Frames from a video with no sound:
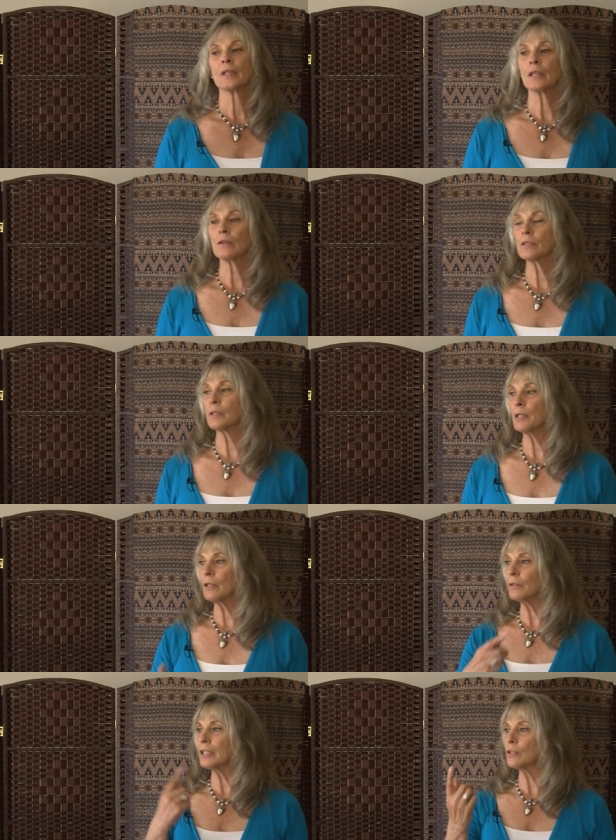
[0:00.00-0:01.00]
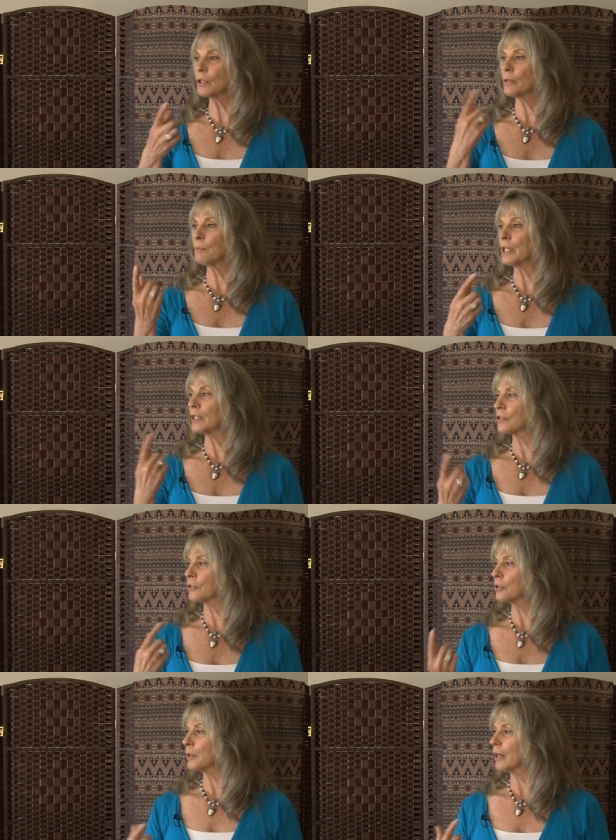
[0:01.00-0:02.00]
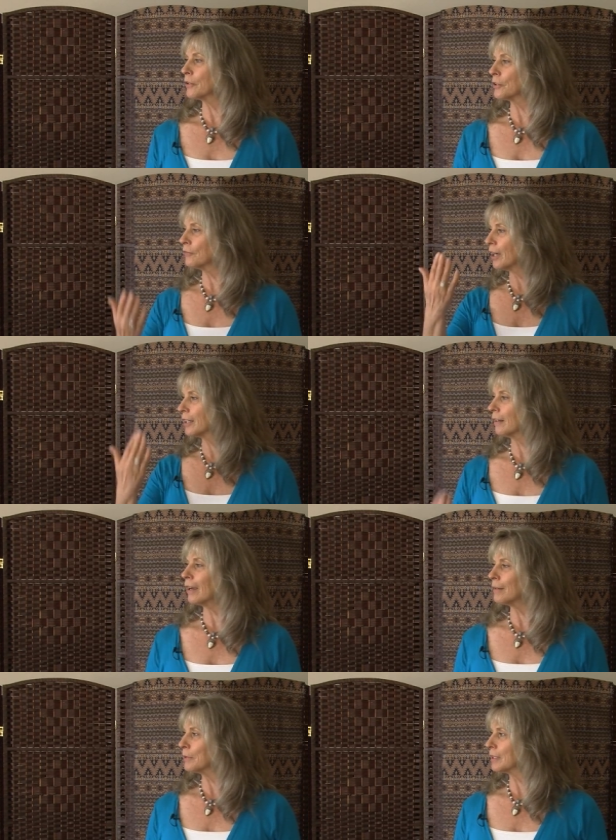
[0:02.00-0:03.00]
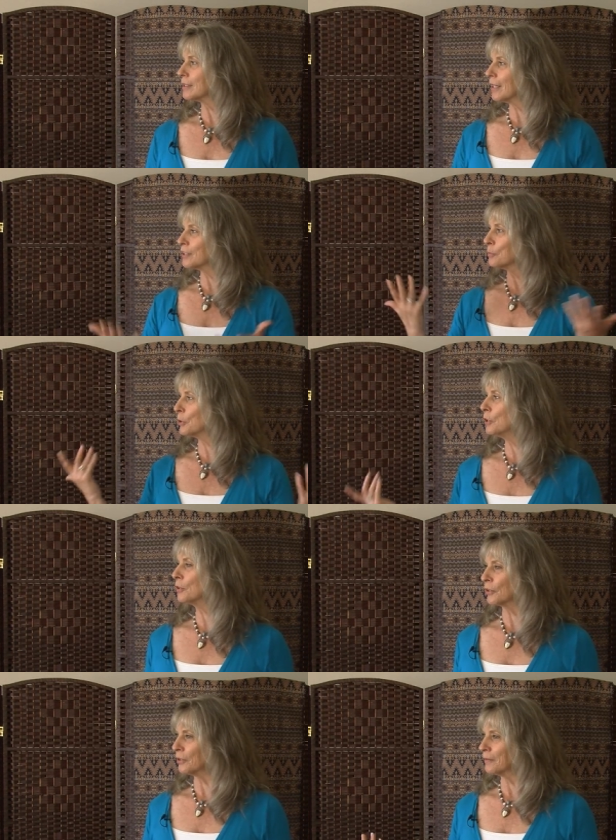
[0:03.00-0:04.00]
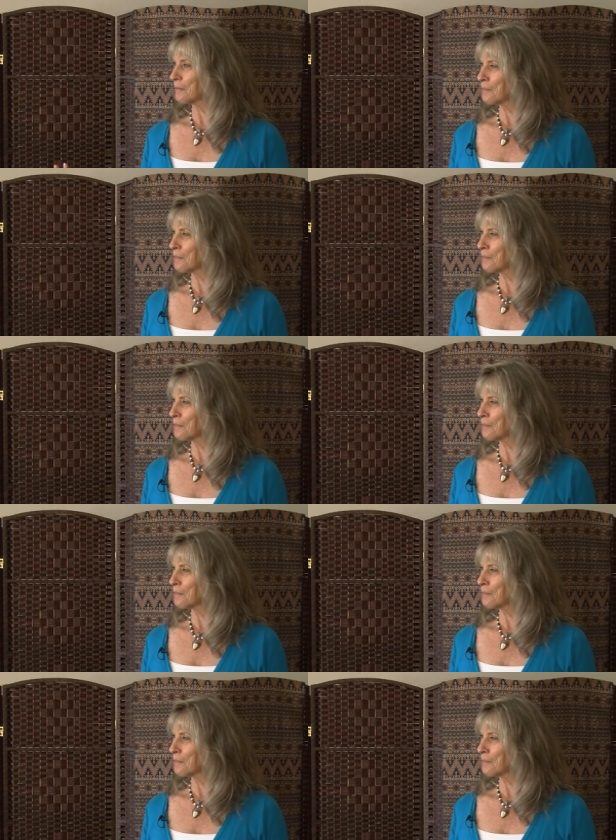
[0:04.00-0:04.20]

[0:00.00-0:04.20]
You know, see, we don't need to con be concerned about your divine light because that's pure.